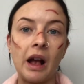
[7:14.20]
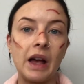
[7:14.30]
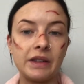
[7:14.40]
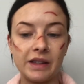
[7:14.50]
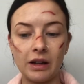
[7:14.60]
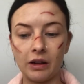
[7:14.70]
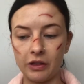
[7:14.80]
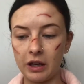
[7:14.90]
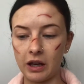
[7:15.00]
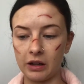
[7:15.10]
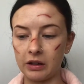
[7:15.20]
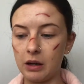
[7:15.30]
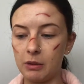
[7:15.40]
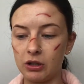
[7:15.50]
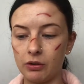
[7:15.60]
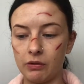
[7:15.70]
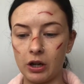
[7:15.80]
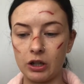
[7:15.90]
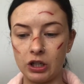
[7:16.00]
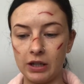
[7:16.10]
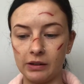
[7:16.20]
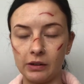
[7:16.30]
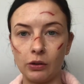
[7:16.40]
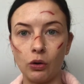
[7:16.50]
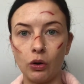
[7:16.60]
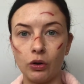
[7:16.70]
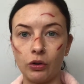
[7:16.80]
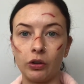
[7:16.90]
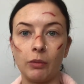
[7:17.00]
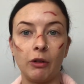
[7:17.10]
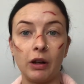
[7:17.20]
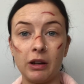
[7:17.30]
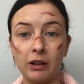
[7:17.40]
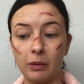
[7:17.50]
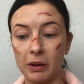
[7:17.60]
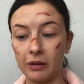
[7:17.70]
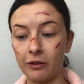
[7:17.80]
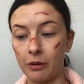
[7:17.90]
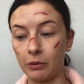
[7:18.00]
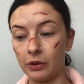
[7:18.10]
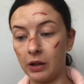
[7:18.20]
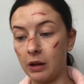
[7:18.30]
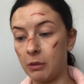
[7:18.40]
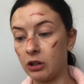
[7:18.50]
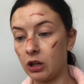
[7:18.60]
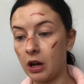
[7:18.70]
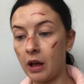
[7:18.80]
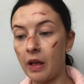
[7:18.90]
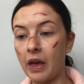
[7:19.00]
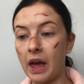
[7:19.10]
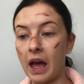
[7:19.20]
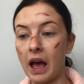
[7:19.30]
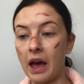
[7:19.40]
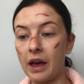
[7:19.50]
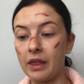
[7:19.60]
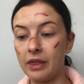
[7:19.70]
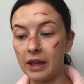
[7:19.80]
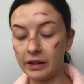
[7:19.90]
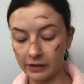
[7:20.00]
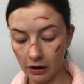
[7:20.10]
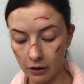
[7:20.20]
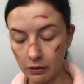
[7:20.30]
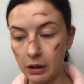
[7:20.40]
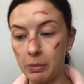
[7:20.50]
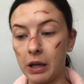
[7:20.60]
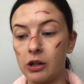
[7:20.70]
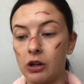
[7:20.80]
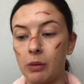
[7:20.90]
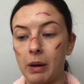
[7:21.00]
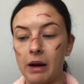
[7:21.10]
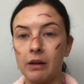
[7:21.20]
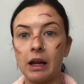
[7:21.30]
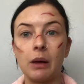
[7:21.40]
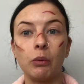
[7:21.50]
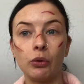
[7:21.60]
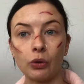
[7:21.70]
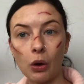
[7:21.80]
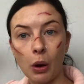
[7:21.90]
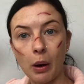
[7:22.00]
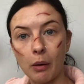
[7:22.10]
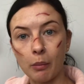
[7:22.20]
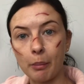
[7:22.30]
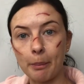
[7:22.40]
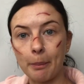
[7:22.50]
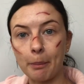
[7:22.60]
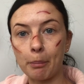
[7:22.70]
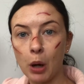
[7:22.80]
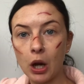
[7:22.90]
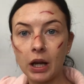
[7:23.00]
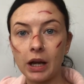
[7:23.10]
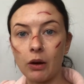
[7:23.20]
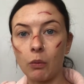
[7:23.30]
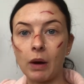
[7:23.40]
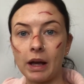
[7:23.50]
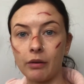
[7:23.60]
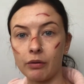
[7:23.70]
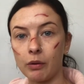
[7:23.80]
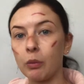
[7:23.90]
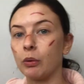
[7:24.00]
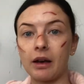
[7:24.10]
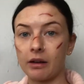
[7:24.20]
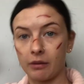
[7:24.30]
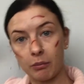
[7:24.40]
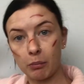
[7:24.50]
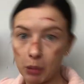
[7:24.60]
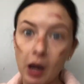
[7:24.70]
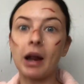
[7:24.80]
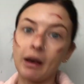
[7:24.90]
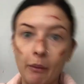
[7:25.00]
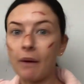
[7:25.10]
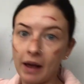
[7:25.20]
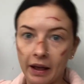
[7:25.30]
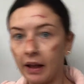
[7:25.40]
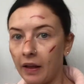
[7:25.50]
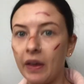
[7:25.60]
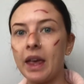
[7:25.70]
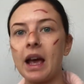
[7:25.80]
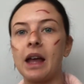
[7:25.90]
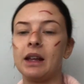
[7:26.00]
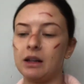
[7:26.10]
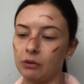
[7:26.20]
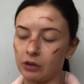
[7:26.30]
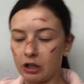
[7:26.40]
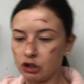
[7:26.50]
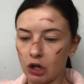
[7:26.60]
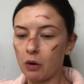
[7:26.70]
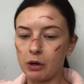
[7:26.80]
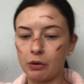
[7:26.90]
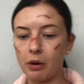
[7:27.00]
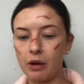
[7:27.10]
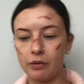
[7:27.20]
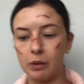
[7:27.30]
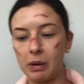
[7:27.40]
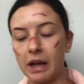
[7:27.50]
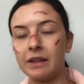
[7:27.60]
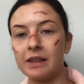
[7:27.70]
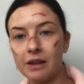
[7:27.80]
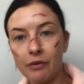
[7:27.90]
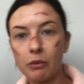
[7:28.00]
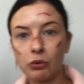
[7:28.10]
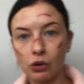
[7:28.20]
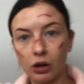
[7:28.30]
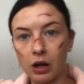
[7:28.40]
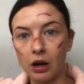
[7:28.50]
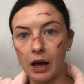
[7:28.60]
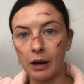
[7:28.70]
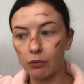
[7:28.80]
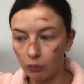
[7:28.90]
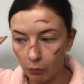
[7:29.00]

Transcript: As in, I think it had an image of like Jesus or God or something. They didn't specify what was in the image. This holy picture apparently was pulling away from the wall, pulling away, and then it was like jolting all over the place as if it was gonna like